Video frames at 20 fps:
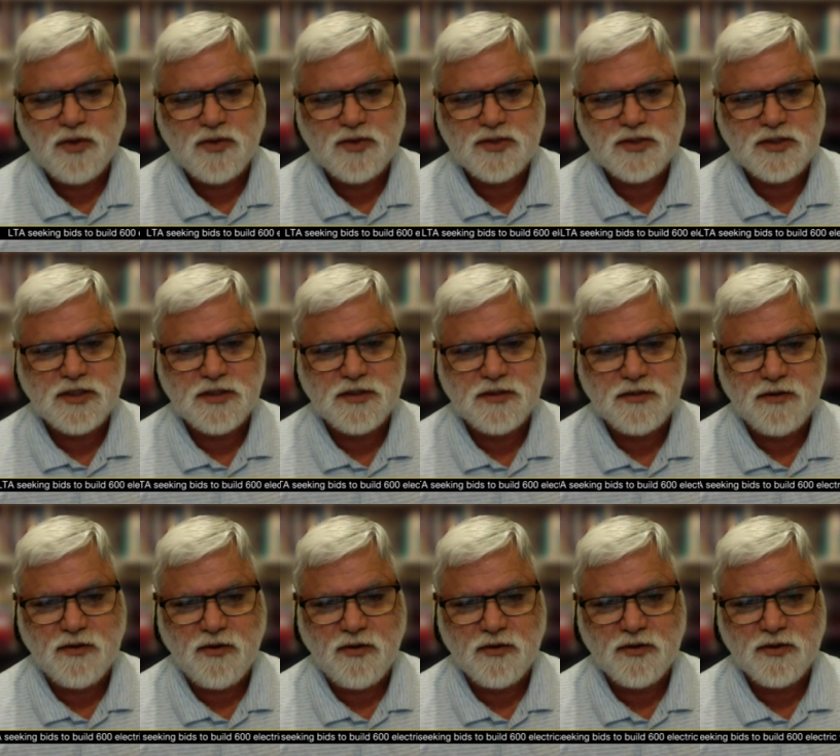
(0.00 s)
posted
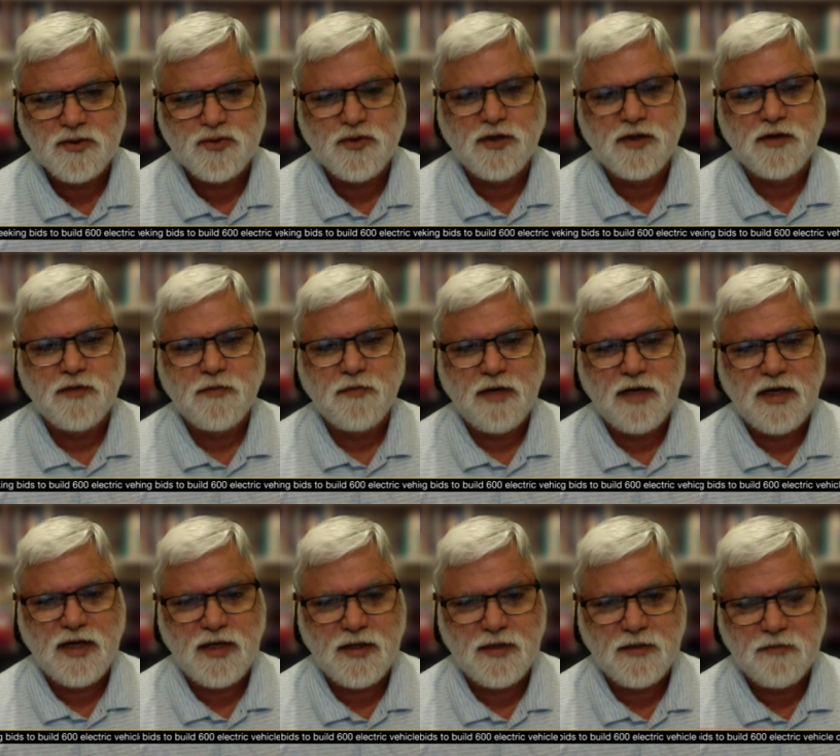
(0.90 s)
on Twitter
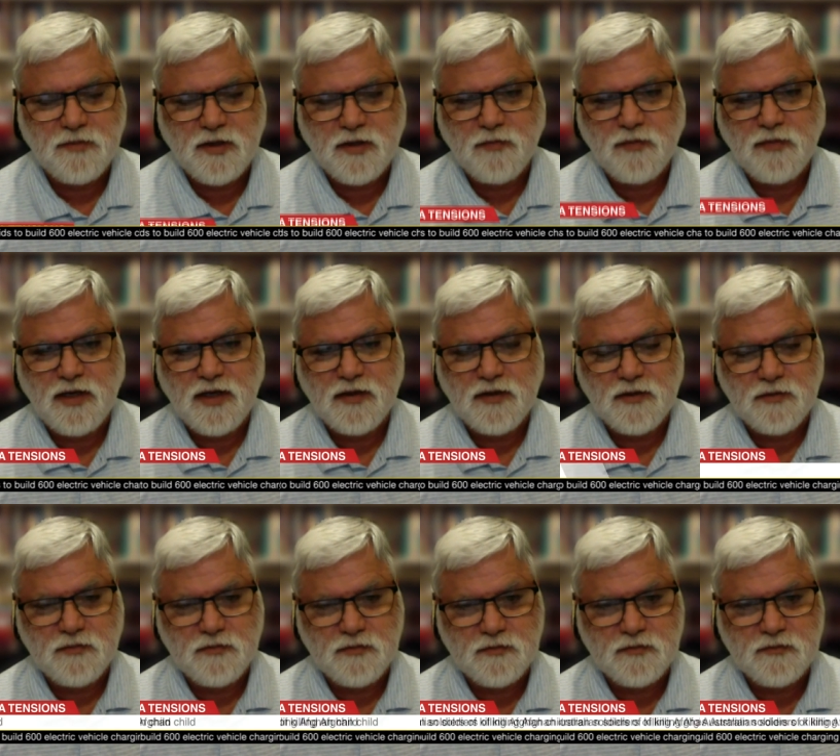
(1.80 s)
by uh, by
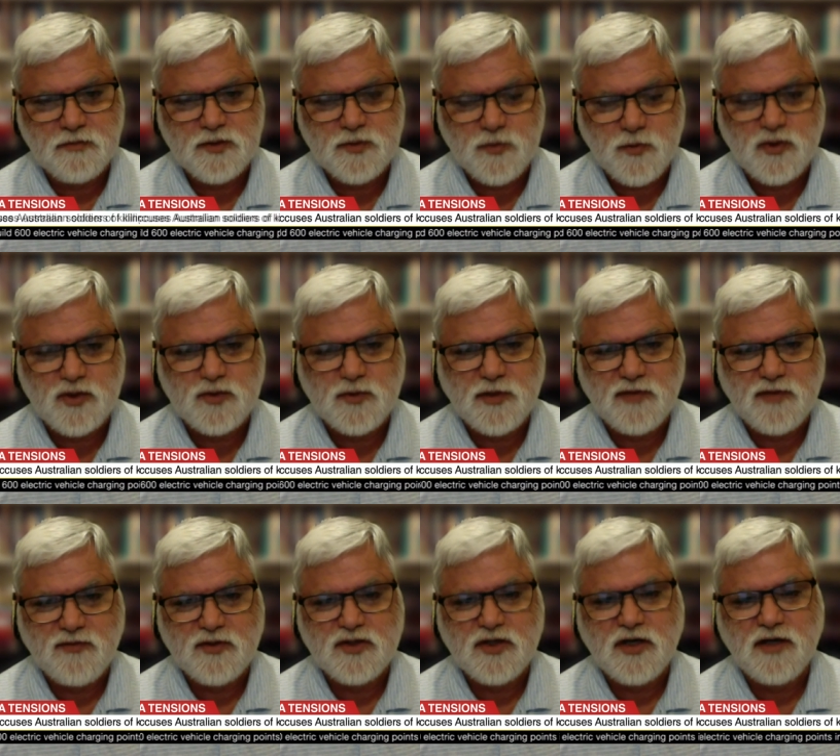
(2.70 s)
the spokesman
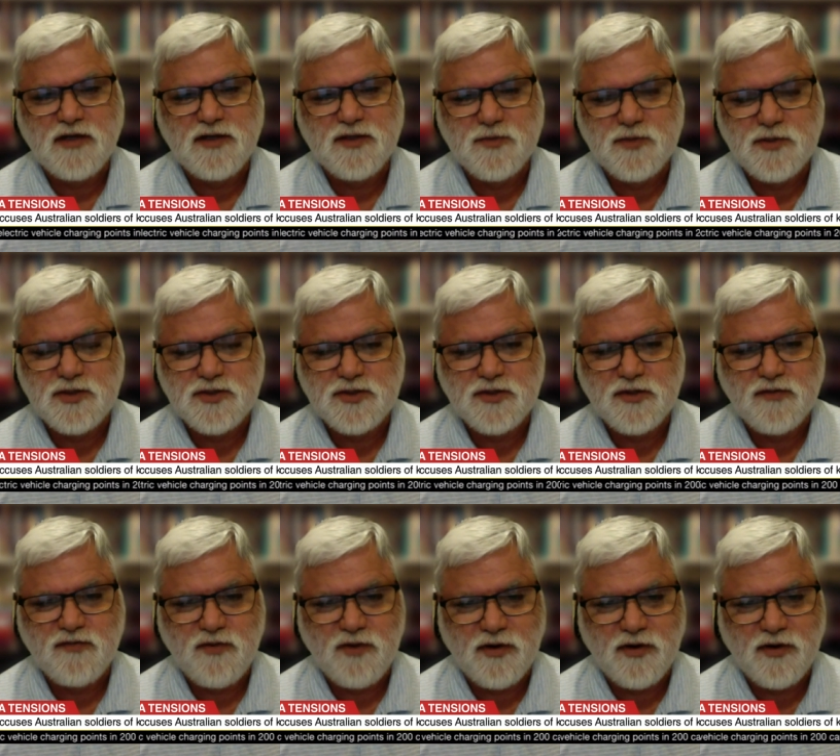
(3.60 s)
of the Chinese Ministry
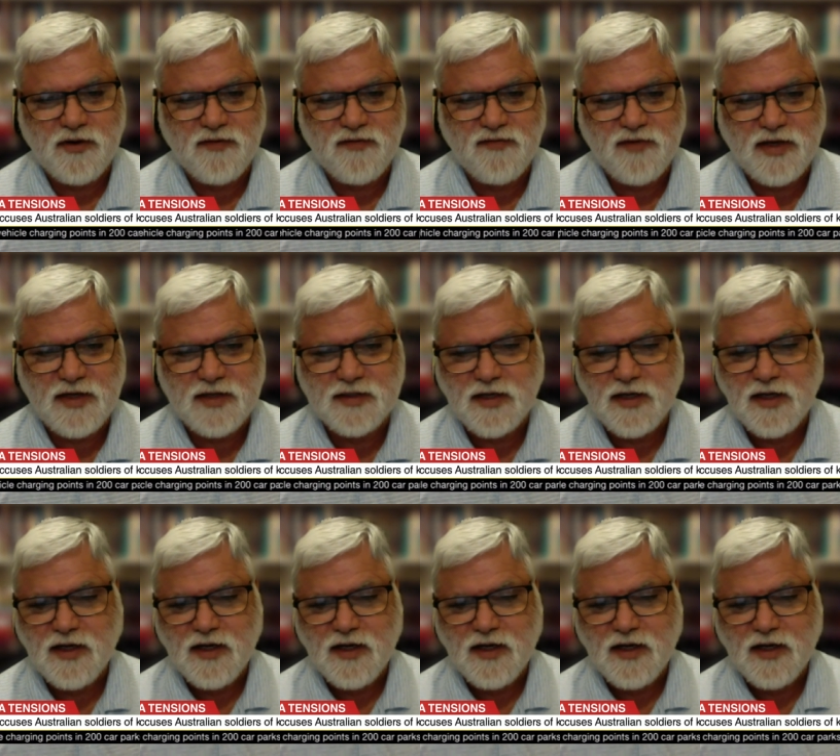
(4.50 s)
of Foreign Affairs.